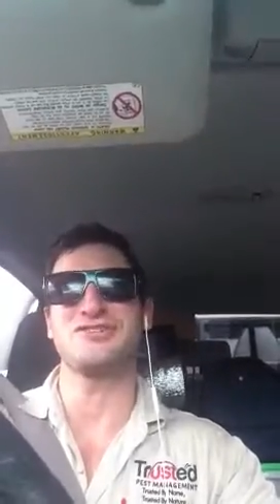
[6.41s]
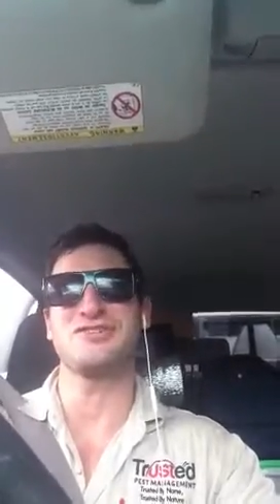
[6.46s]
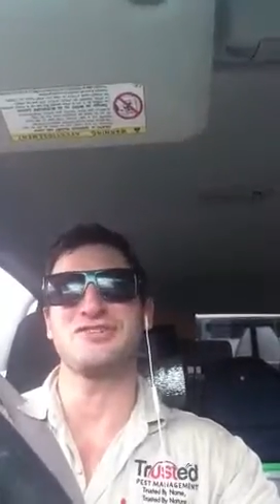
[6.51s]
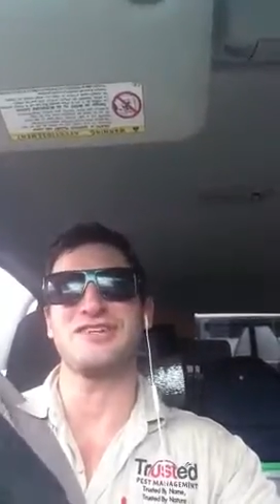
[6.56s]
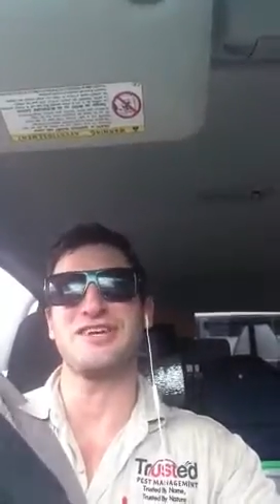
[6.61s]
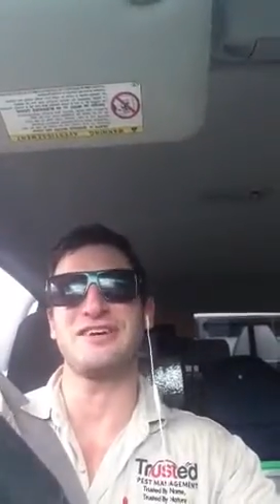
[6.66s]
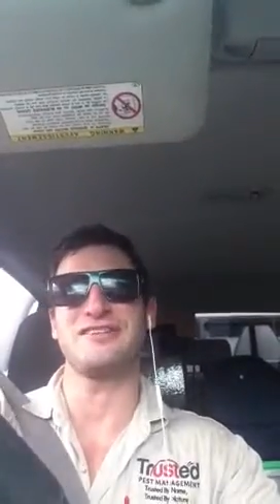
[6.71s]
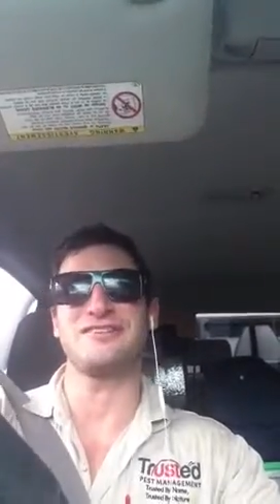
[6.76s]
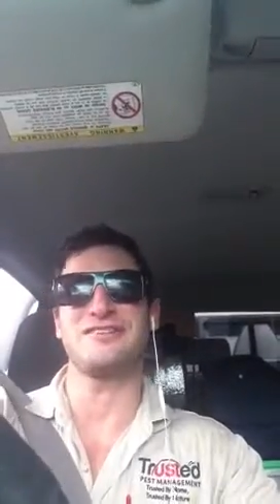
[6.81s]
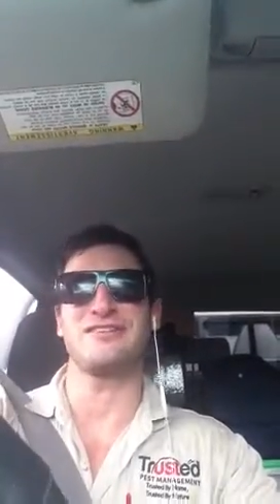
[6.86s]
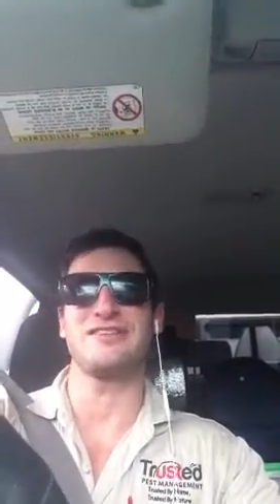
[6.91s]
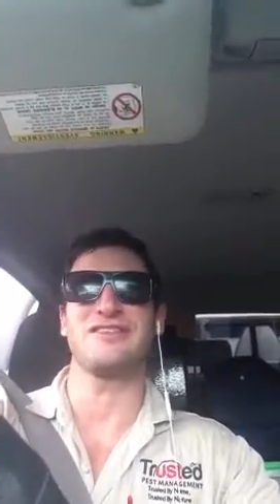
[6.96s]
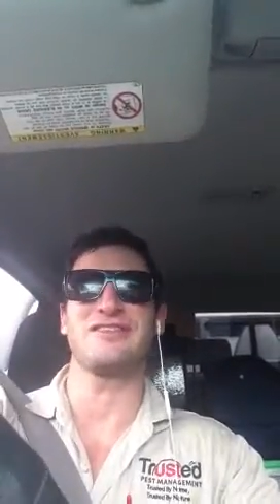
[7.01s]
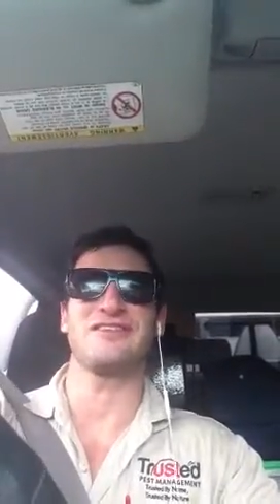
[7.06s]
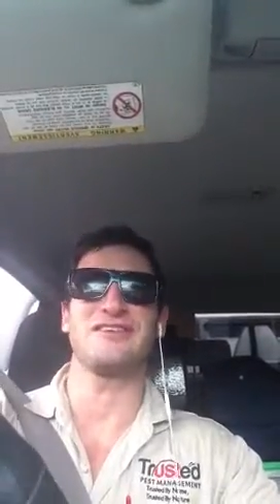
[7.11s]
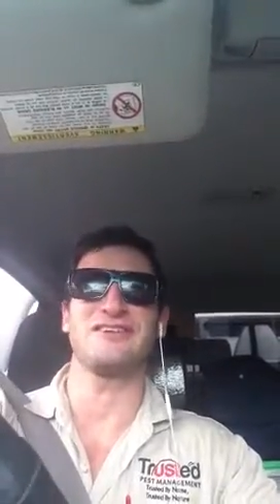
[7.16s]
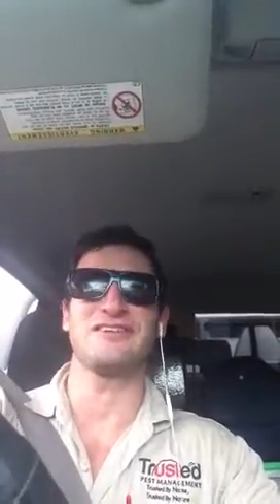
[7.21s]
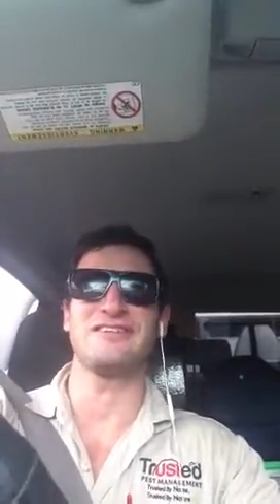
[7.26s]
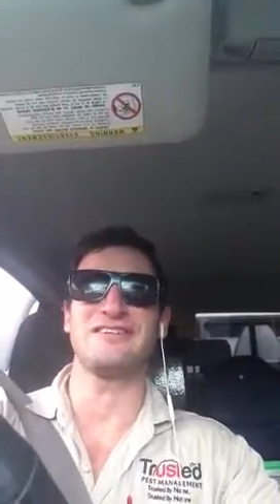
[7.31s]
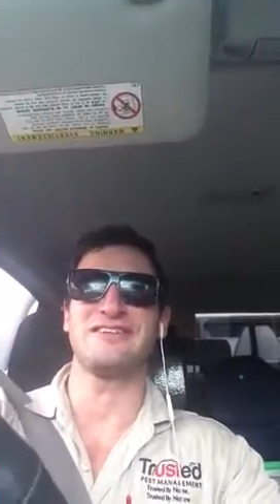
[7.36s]

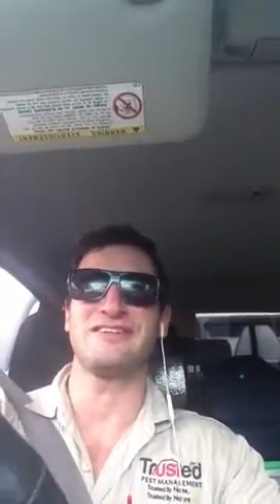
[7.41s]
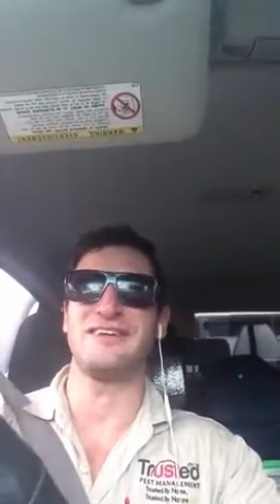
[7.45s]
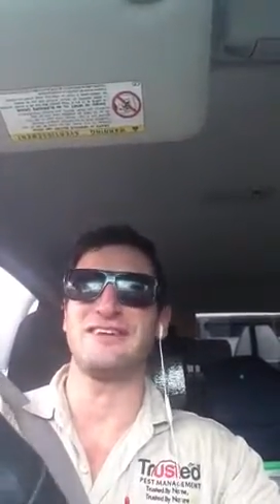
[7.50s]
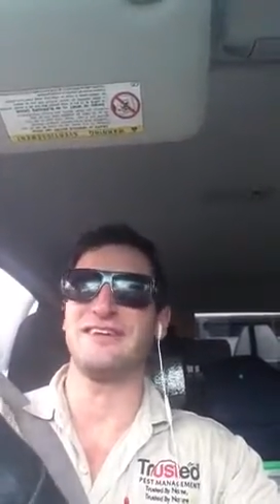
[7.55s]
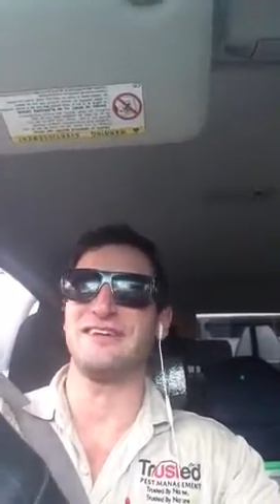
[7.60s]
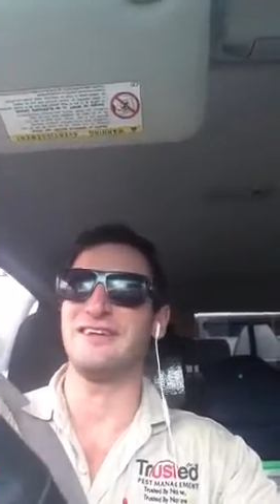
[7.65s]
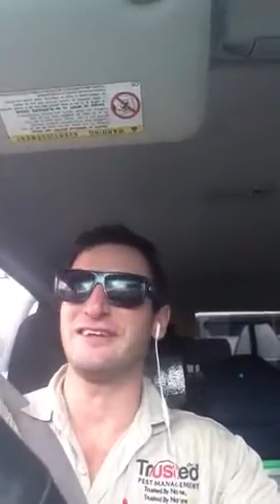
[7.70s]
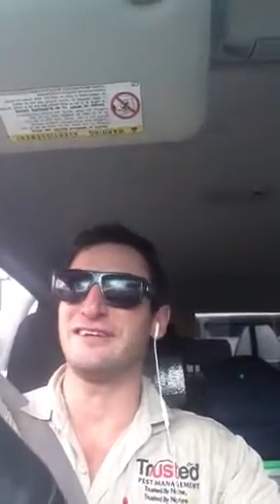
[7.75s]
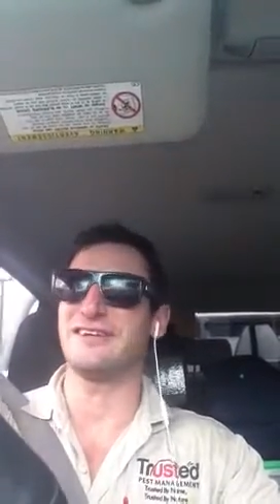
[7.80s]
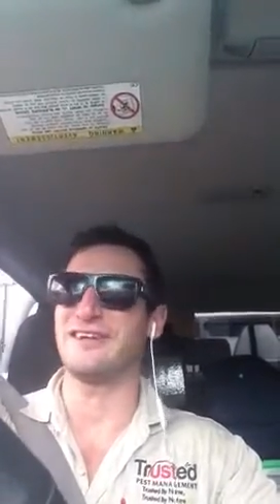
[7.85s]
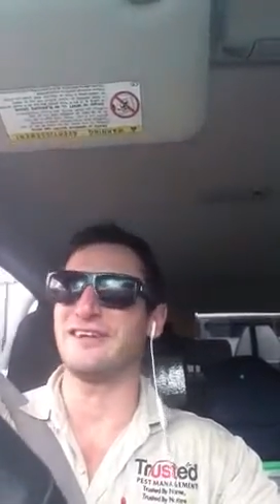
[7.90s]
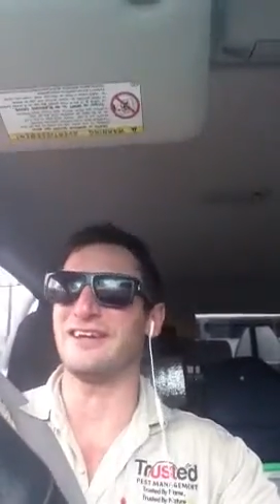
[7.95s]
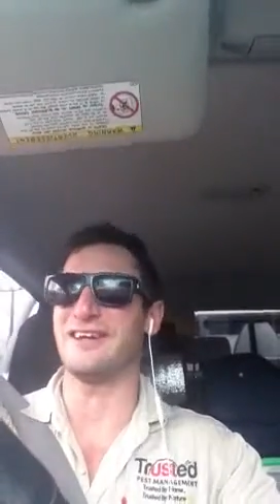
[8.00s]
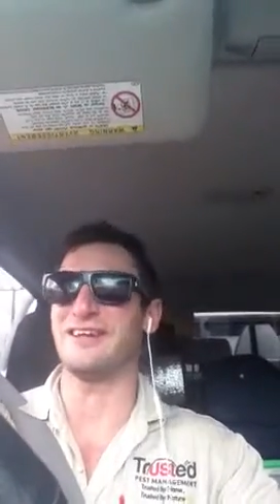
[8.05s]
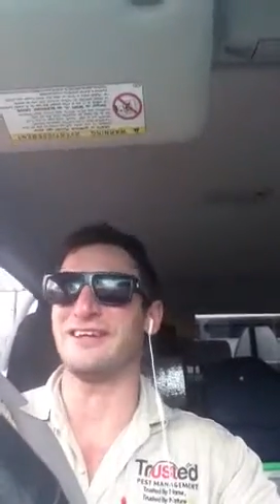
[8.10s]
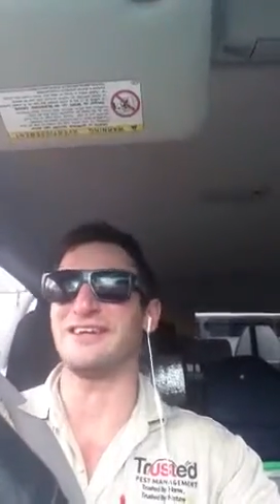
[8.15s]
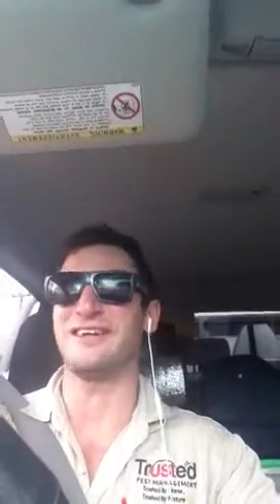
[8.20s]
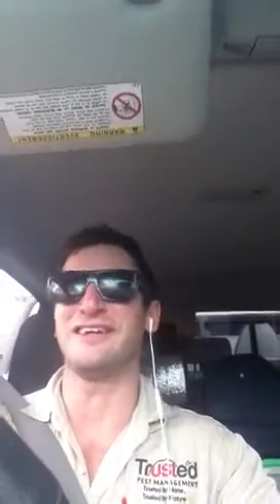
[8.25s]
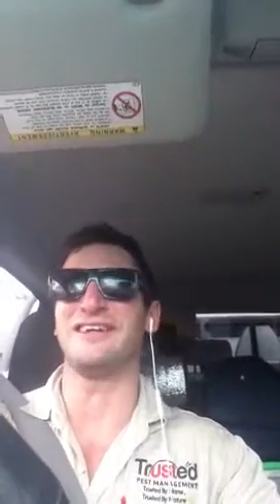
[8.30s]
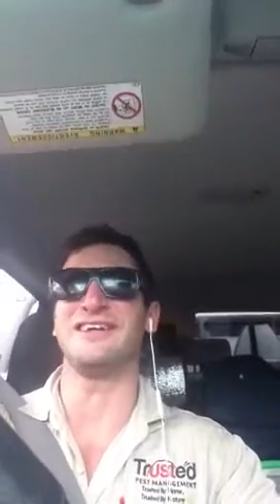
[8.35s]
2013
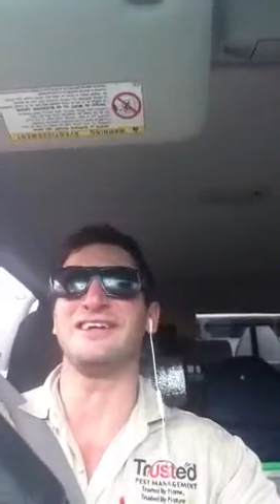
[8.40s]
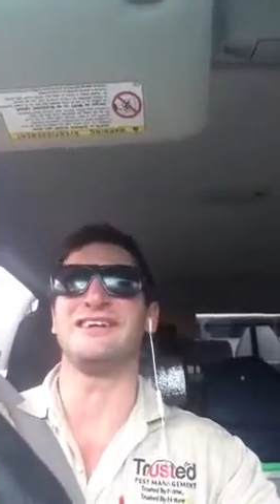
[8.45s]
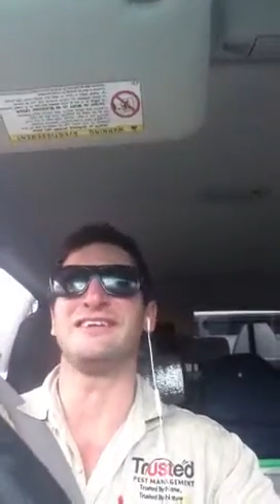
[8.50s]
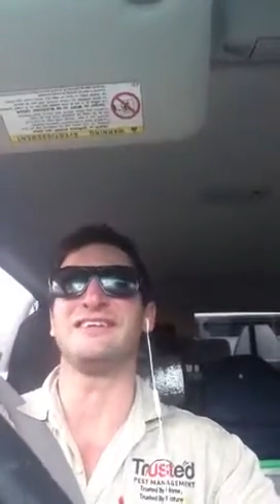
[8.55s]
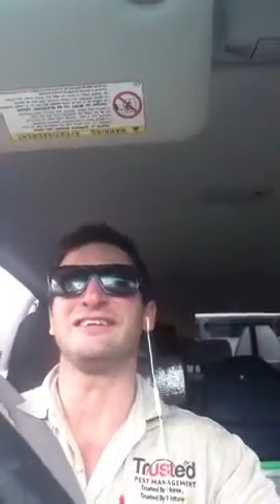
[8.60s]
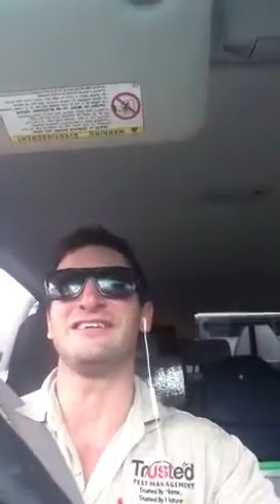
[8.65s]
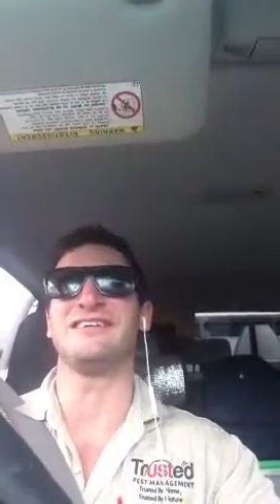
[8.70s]
and it